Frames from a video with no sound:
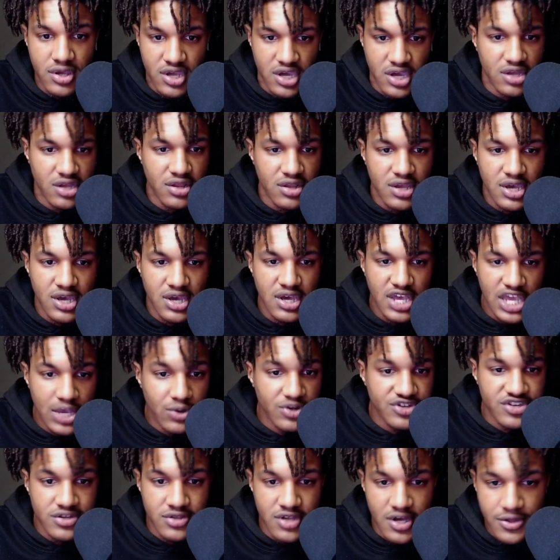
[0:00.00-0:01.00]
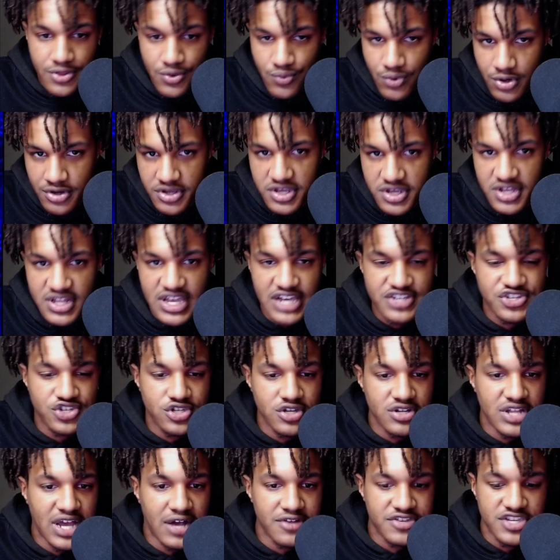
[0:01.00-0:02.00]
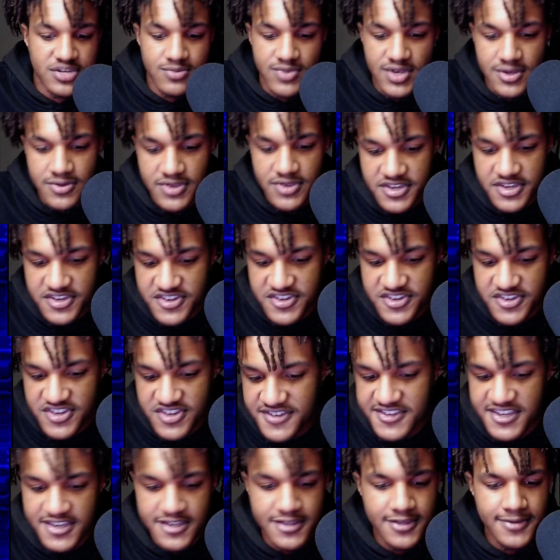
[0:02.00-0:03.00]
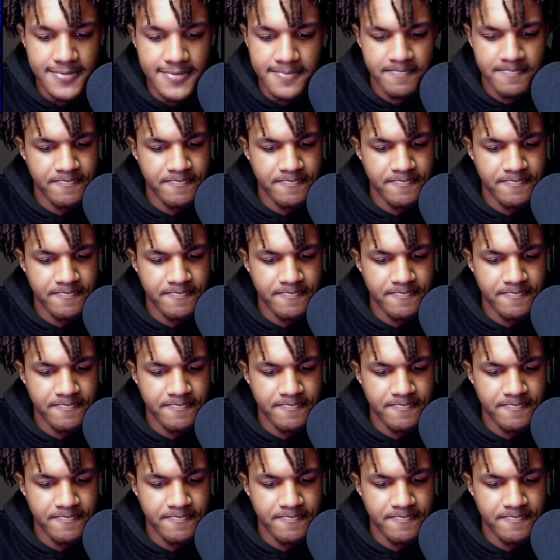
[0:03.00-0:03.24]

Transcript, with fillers: and he was another rookie that stood out to me this season.